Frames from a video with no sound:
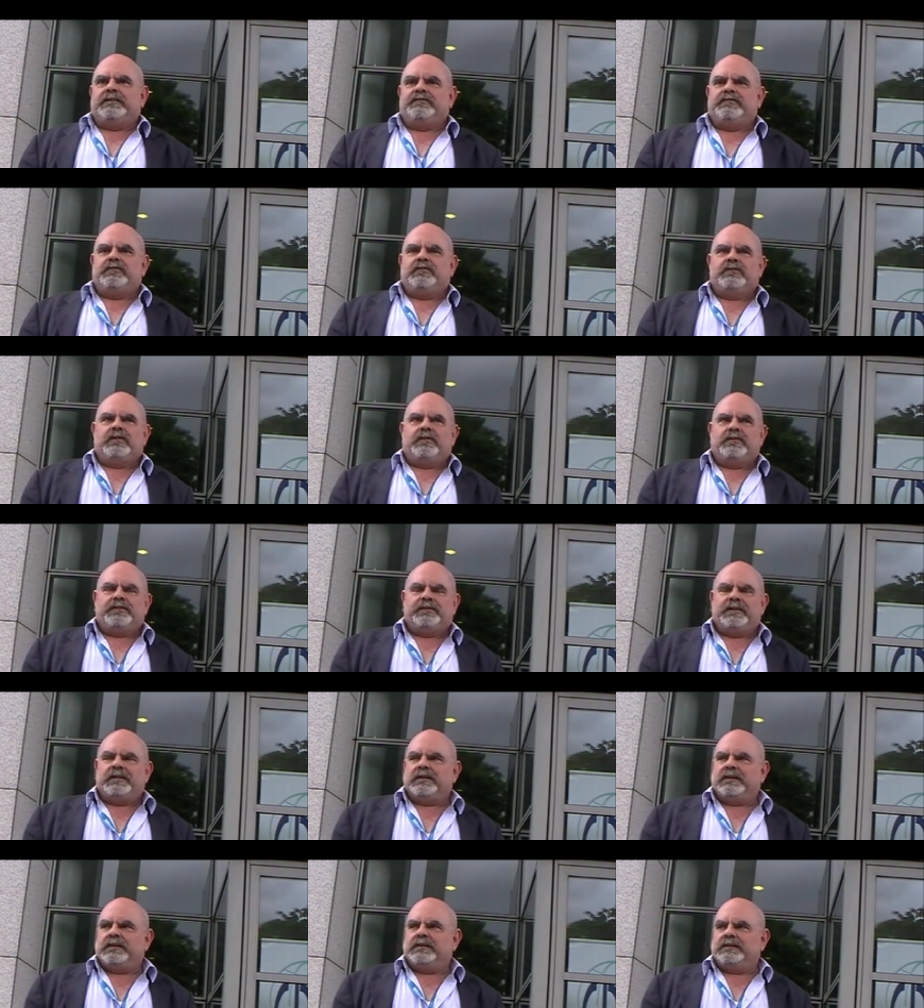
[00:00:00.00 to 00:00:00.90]
if you
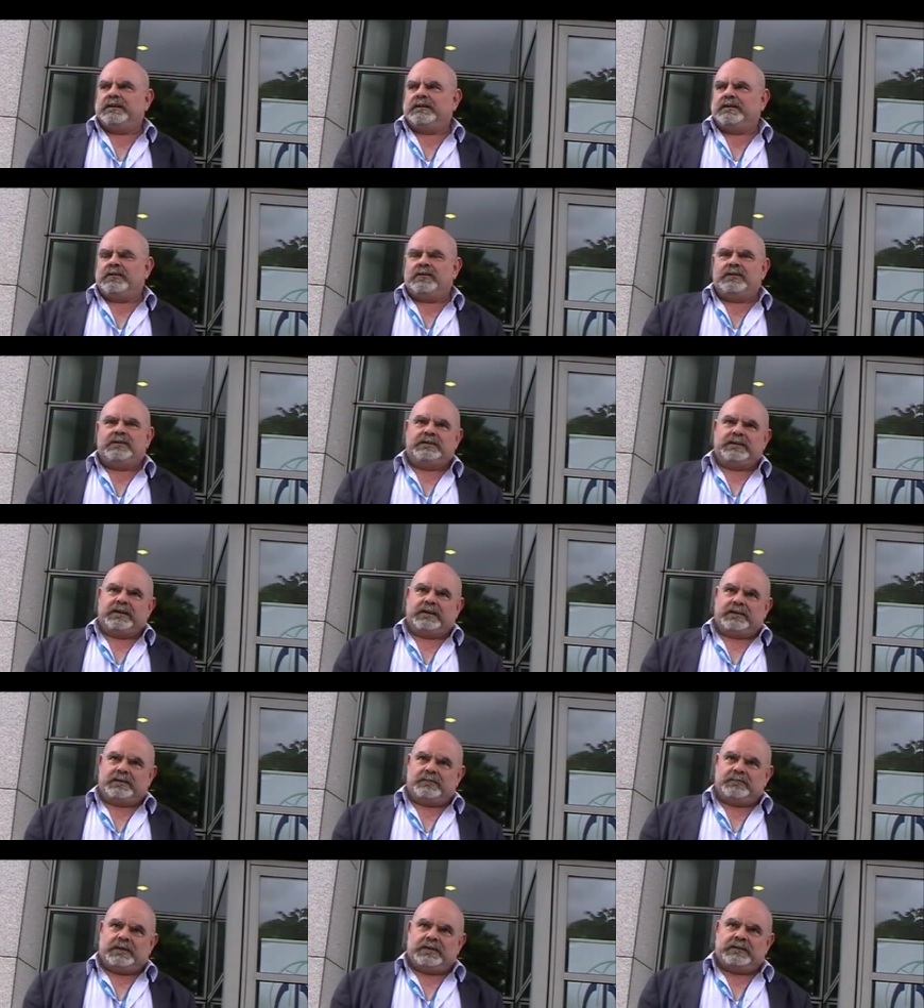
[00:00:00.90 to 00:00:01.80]
think in the long
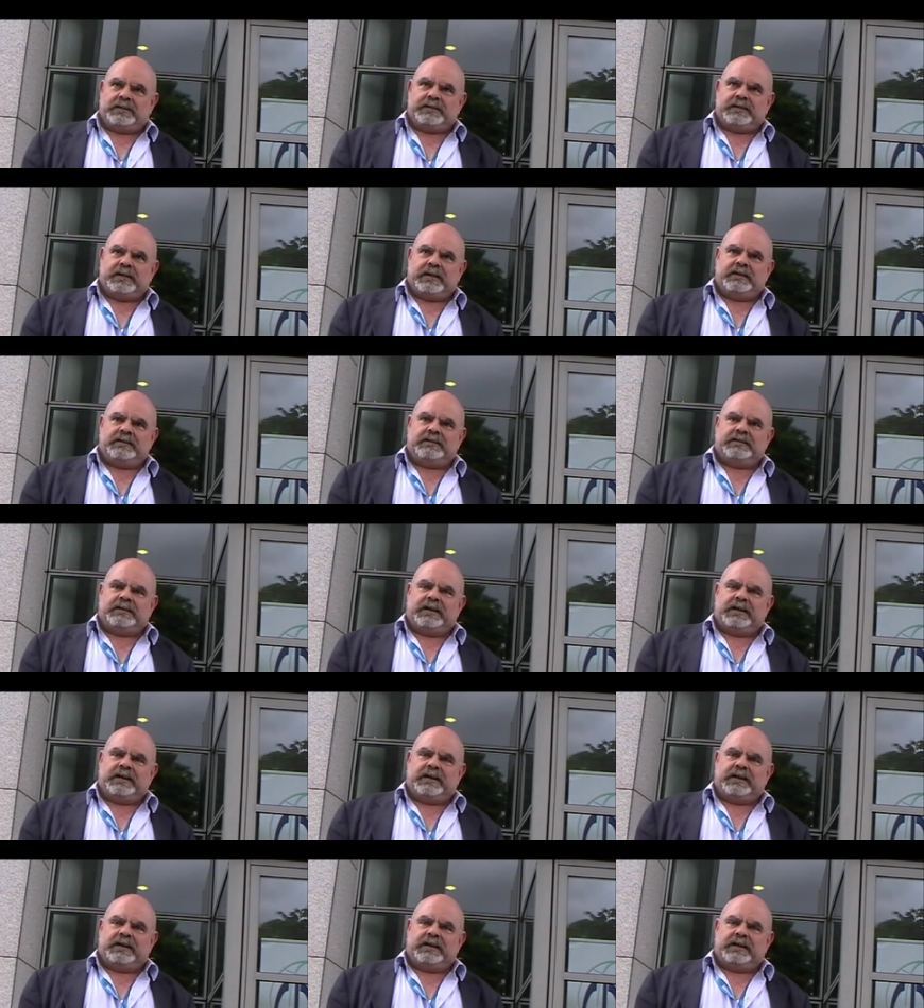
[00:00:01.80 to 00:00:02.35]
term, let's say